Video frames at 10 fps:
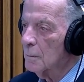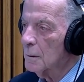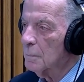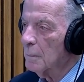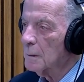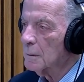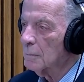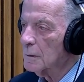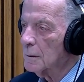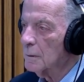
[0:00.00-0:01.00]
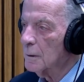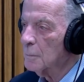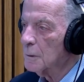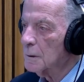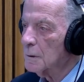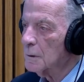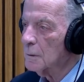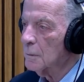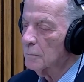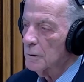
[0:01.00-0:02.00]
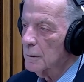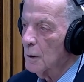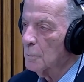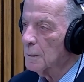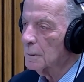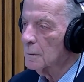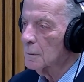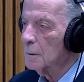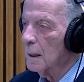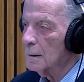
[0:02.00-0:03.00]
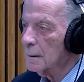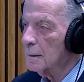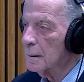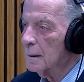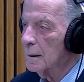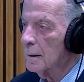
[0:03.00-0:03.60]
with members of the Syrian opposition who were very open to us.